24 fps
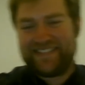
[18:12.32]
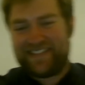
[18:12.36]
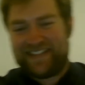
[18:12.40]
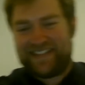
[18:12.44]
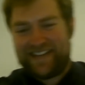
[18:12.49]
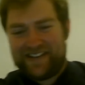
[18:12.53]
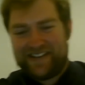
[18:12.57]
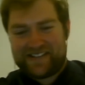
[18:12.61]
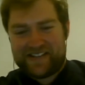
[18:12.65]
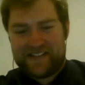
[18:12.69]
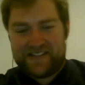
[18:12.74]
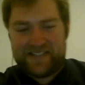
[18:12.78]

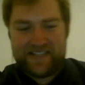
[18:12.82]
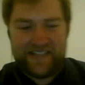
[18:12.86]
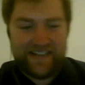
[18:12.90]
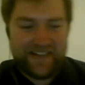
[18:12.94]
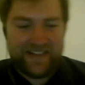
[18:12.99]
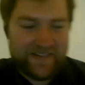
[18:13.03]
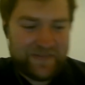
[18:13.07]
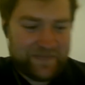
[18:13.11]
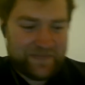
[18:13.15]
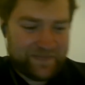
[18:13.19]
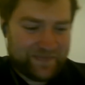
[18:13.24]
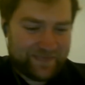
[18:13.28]
It was good
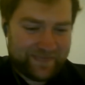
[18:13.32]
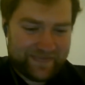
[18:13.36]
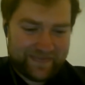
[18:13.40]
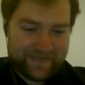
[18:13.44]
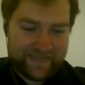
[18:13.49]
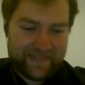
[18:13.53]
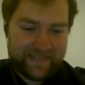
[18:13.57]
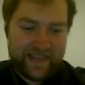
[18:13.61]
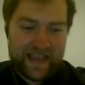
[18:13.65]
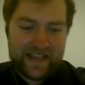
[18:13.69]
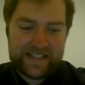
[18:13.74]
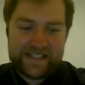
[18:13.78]
seeing you.
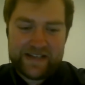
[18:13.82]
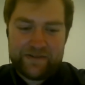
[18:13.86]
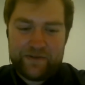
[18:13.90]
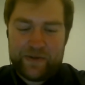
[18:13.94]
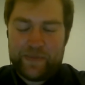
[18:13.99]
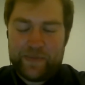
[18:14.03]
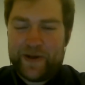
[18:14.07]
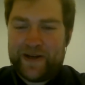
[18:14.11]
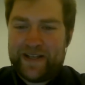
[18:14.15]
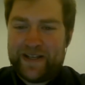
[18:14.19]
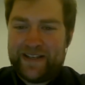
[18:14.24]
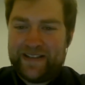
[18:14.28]
Thanks,
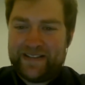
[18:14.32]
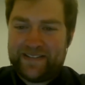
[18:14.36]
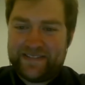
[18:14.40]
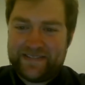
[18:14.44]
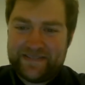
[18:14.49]
everybody.